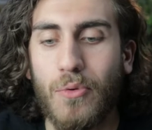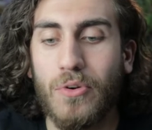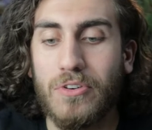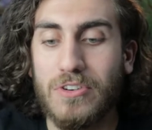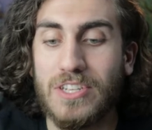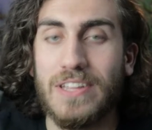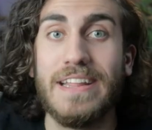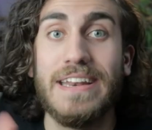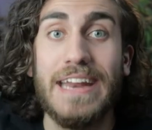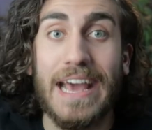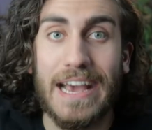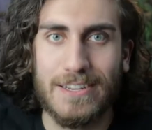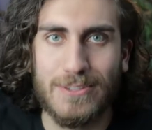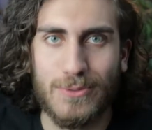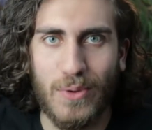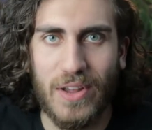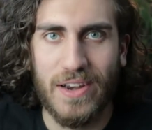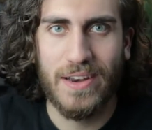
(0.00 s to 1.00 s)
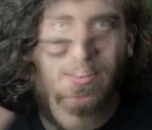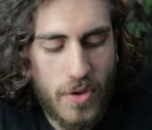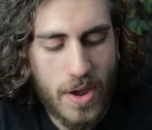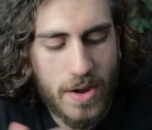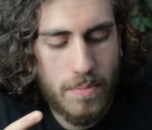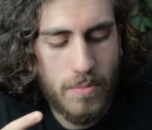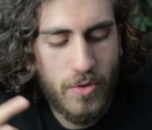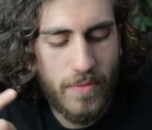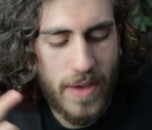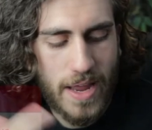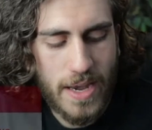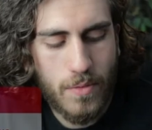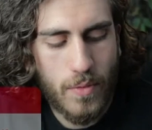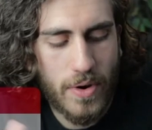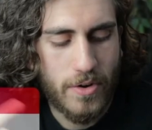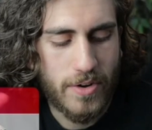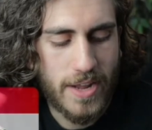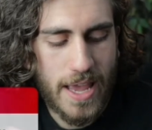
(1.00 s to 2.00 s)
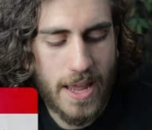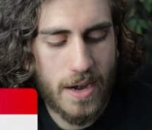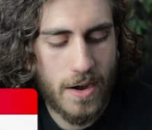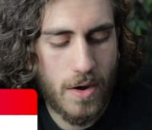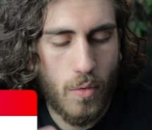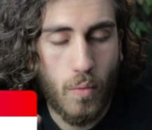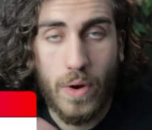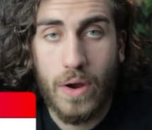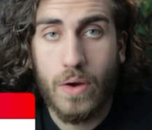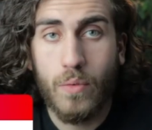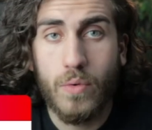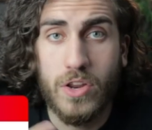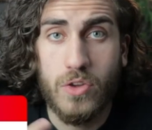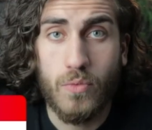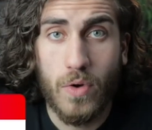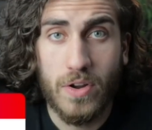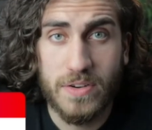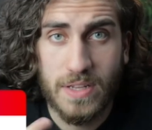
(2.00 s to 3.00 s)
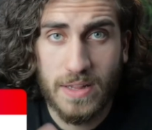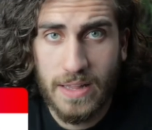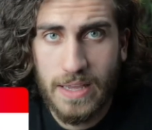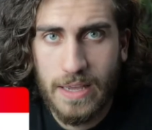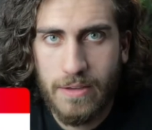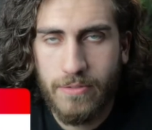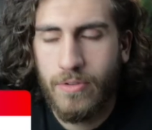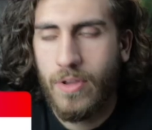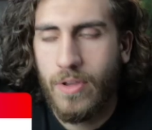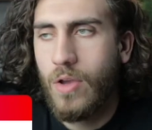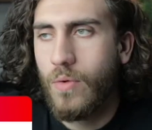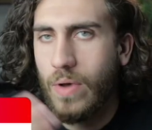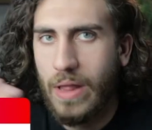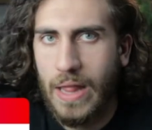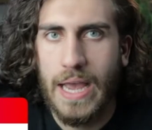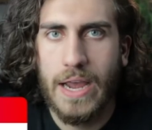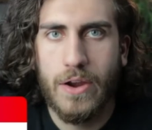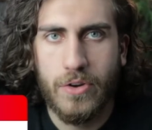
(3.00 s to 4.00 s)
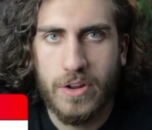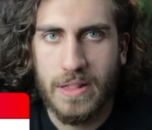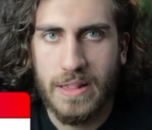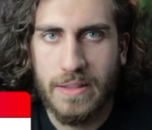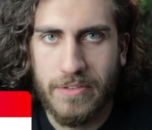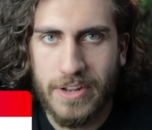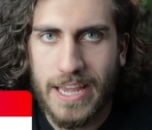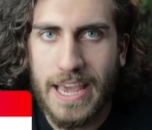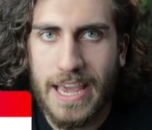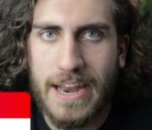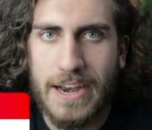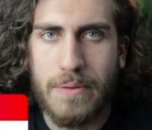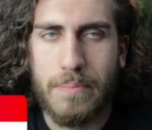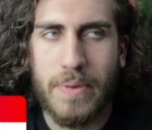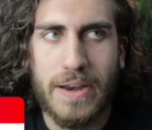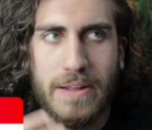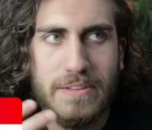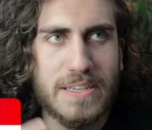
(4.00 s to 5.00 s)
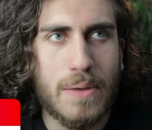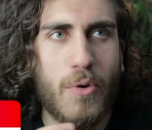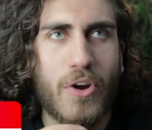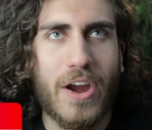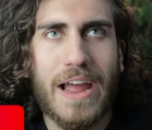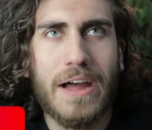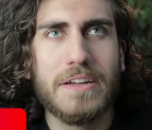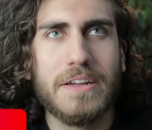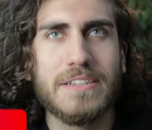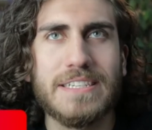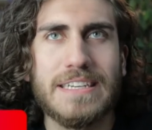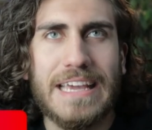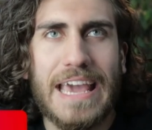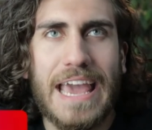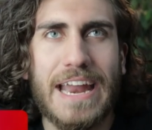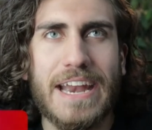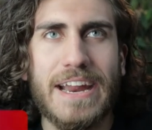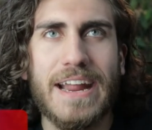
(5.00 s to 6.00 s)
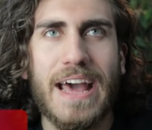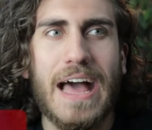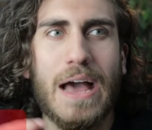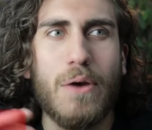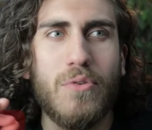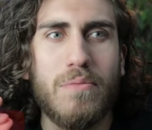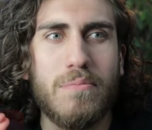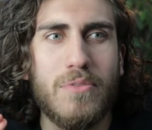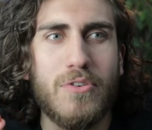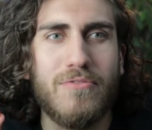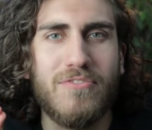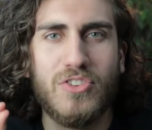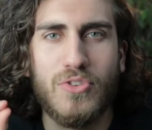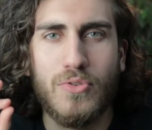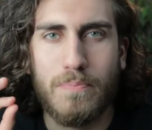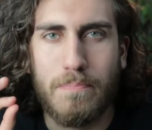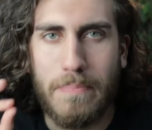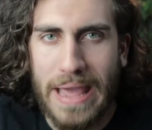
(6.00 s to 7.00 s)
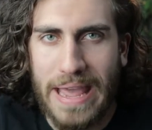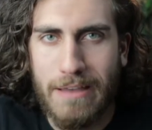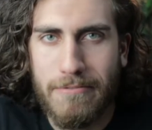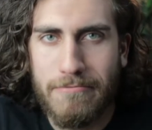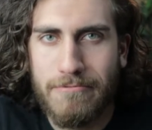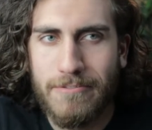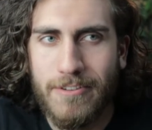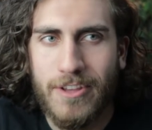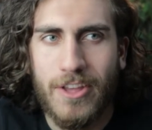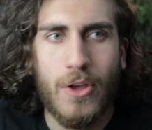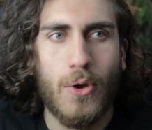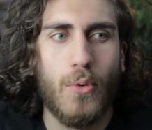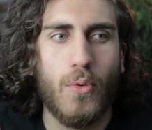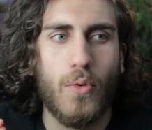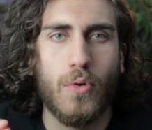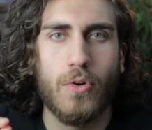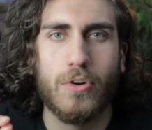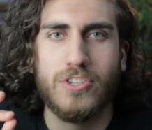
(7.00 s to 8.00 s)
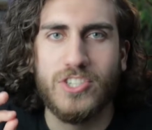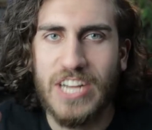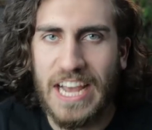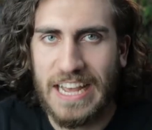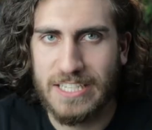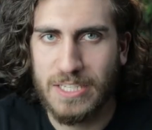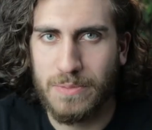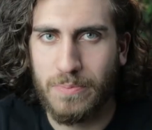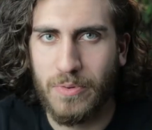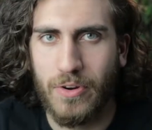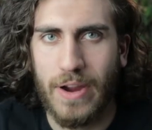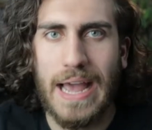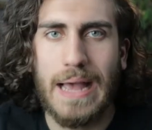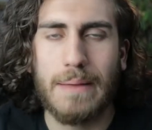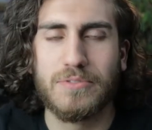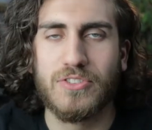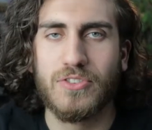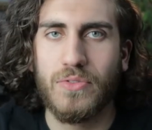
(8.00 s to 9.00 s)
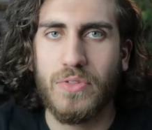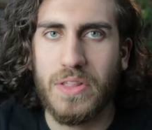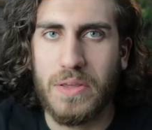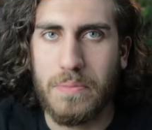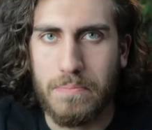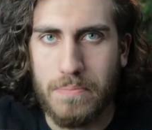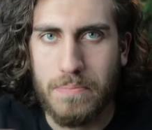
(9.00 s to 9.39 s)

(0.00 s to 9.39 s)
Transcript: forward to the next one. If you had to move anywhere in Canada, where would you want to live? Well, I already live in Canada, but it's somewhere else in Canada, I would move to Banff or Jasper. Absolutely